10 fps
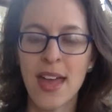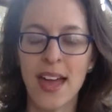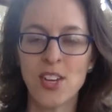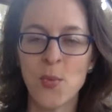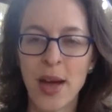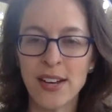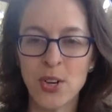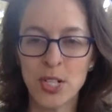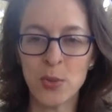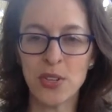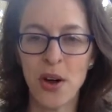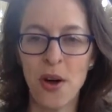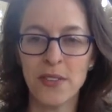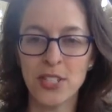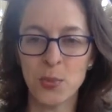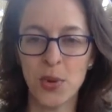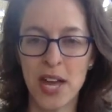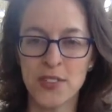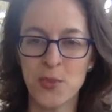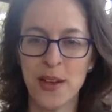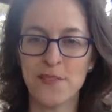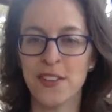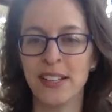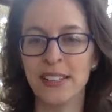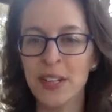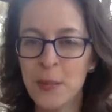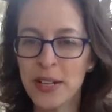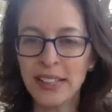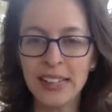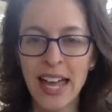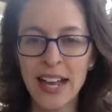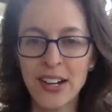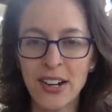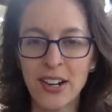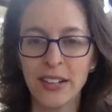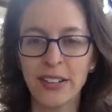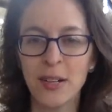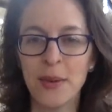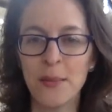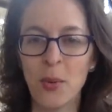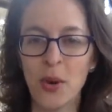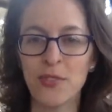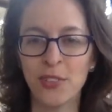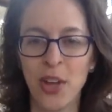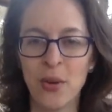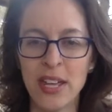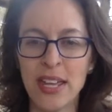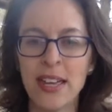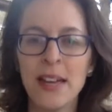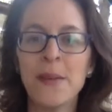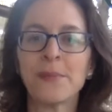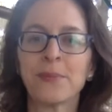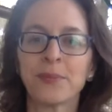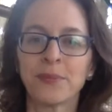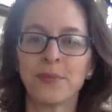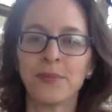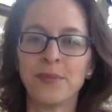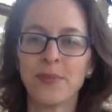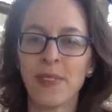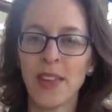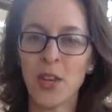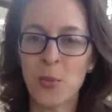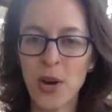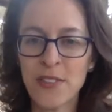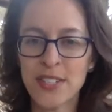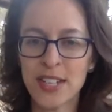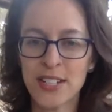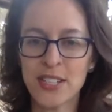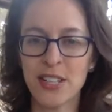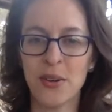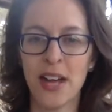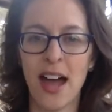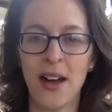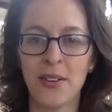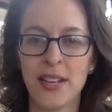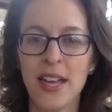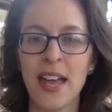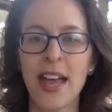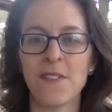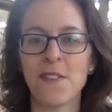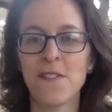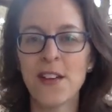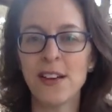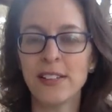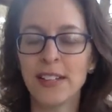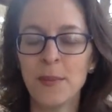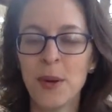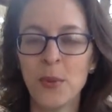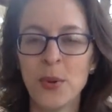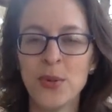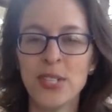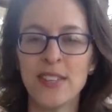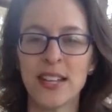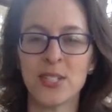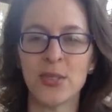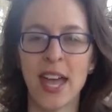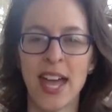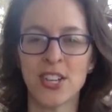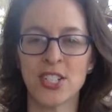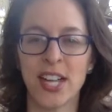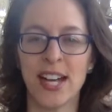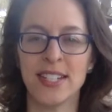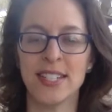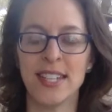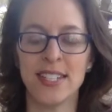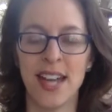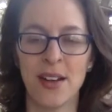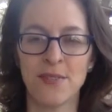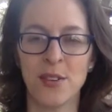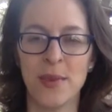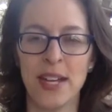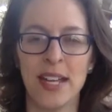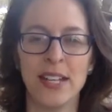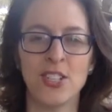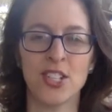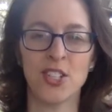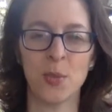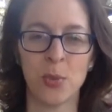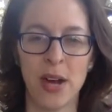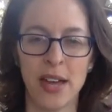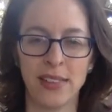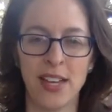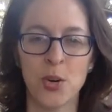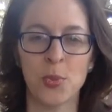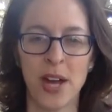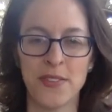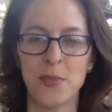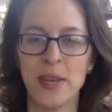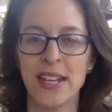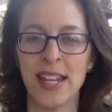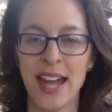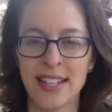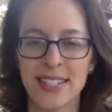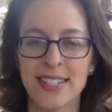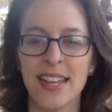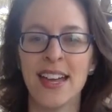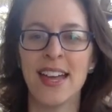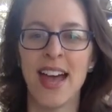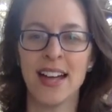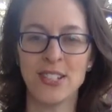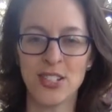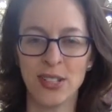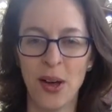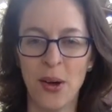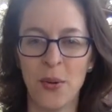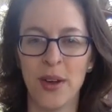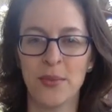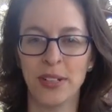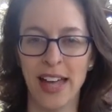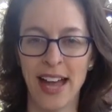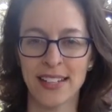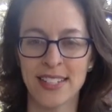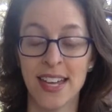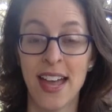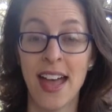And you might notice with all of these breaths, you might feel a little bit lighter, a little bit more floaty. Your breath is going to slow down. If you feel a little bit woozy, that's okay. Just kind of sit down for a minute and just let your breath be nice and slow and relaxed.